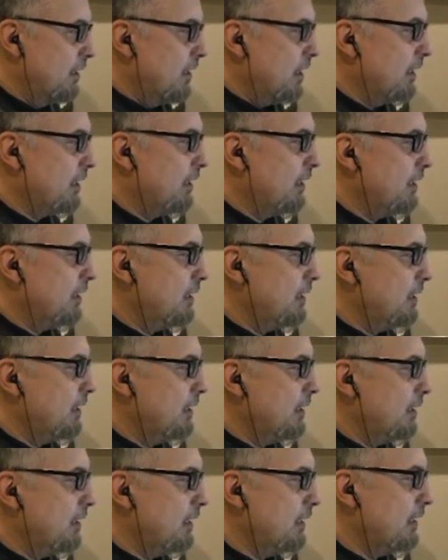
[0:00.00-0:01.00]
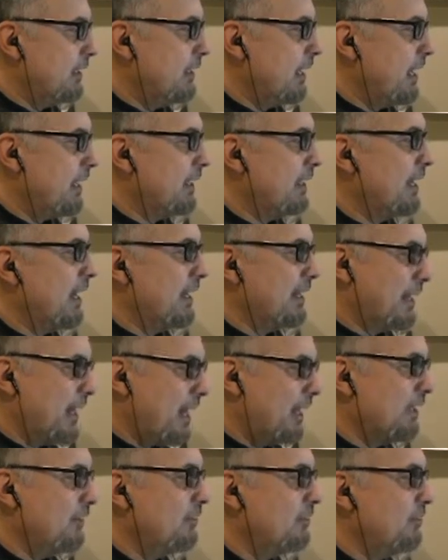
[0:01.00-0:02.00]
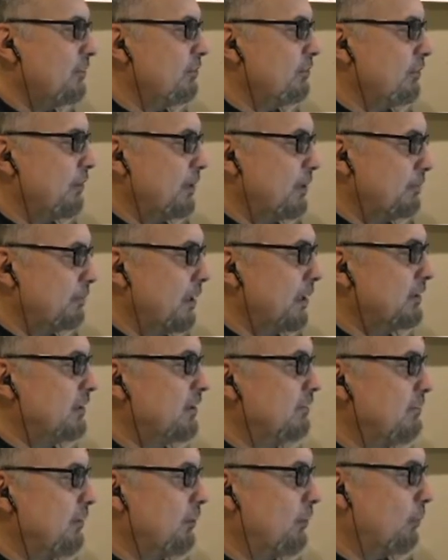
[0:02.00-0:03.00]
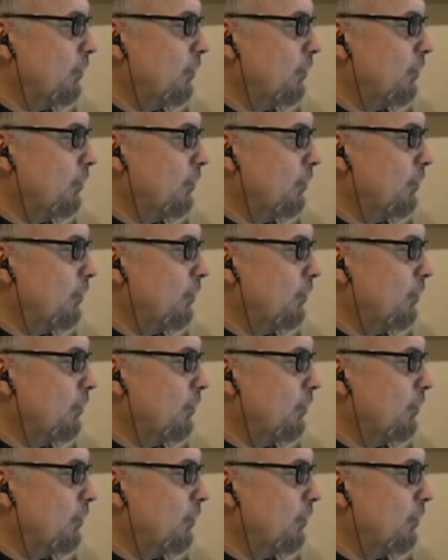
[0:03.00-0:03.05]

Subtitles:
in an analysis for the budget for the